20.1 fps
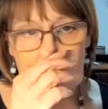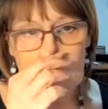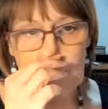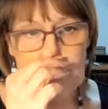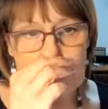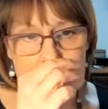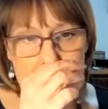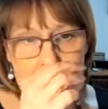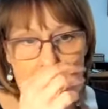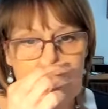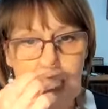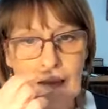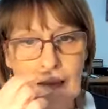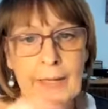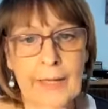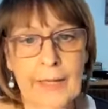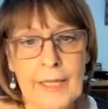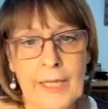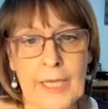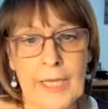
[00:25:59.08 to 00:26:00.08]
We see
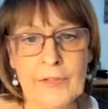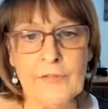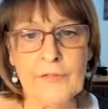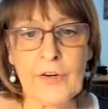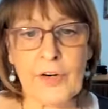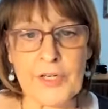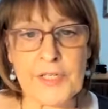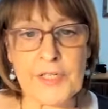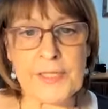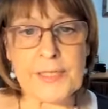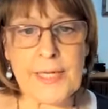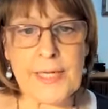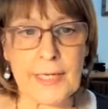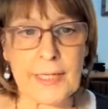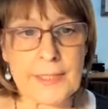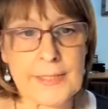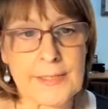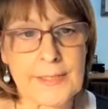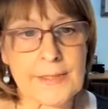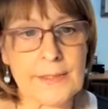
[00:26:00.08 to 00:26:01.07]
that in verse
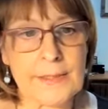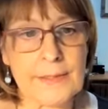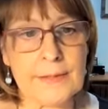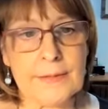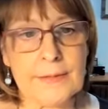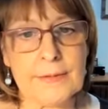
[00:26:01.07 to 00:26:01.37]
6.